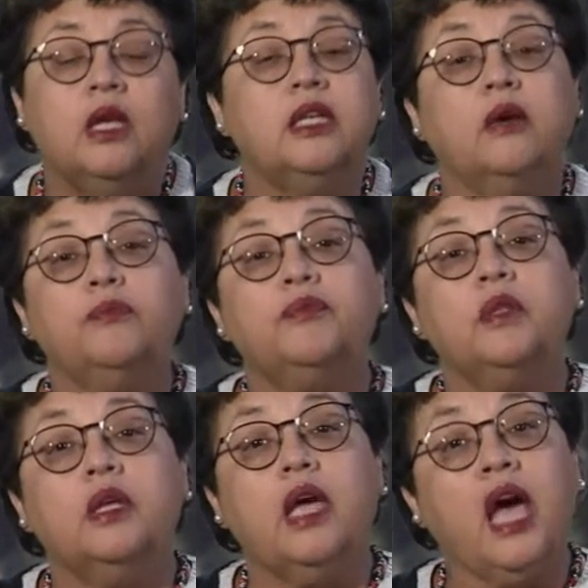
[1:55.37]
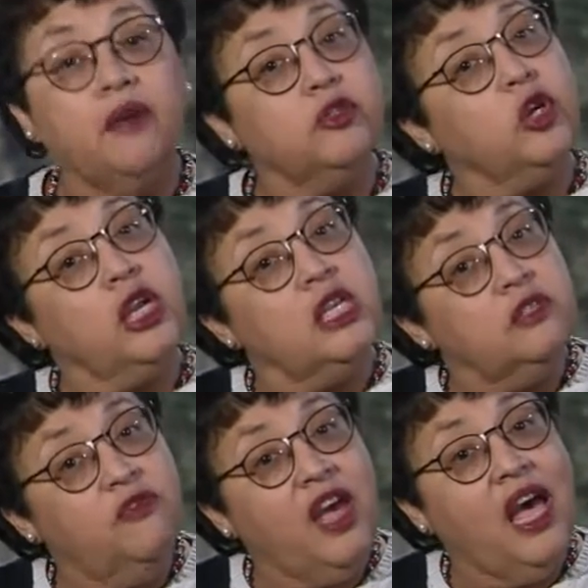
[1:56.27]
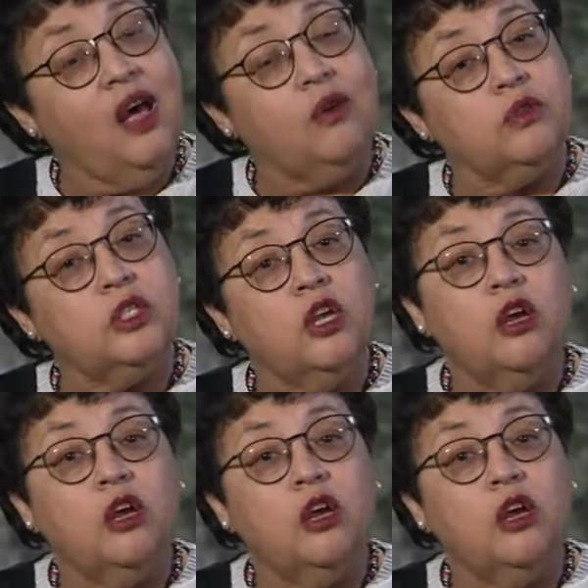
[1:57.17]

Now, after his vows,